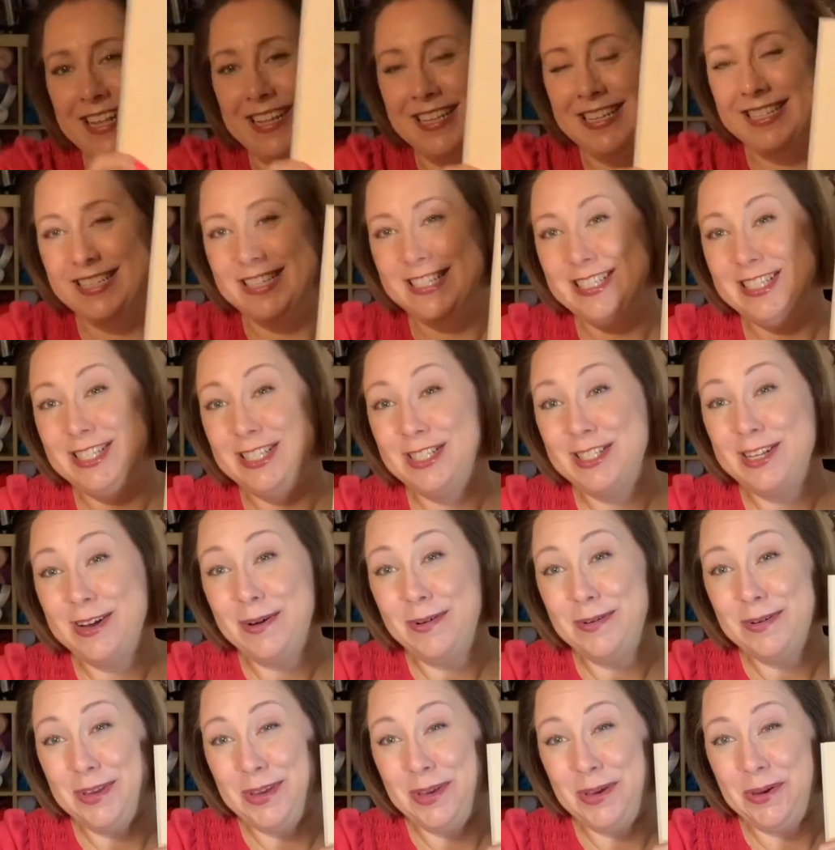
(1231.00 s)

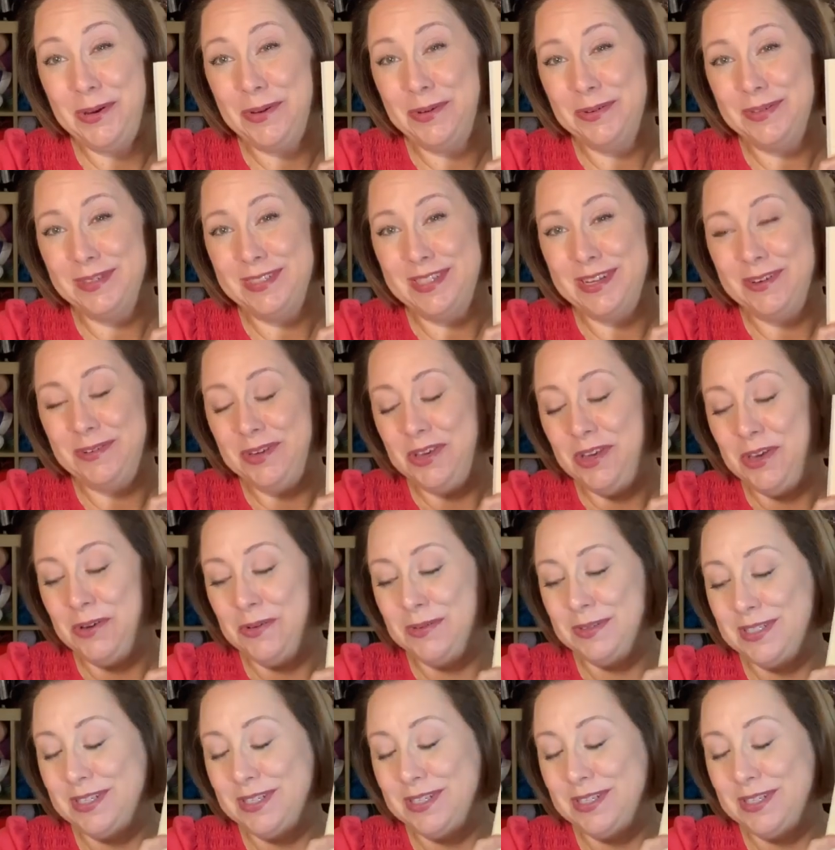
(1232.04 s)
so cute, so cute.